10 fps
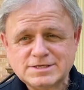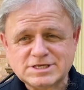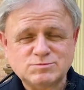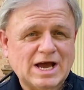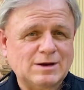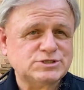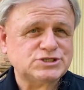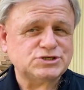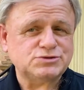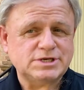Sometimes a
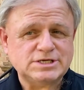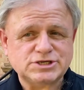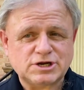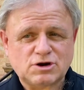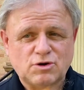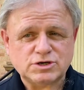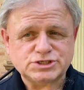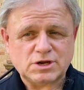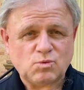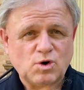student needs an
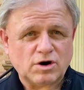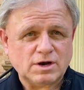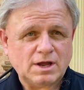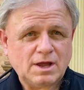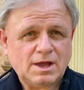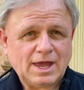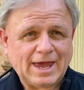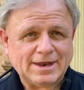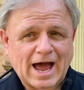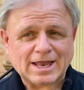encouraging word,
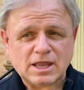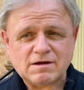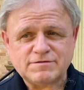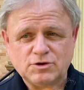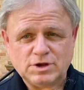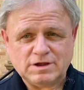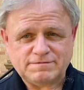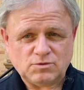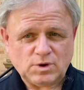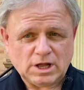and I love you,
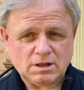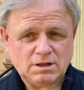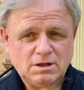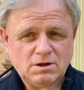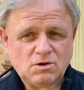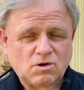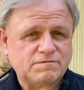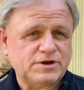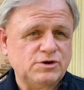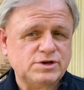if you will, or
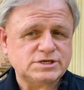for you to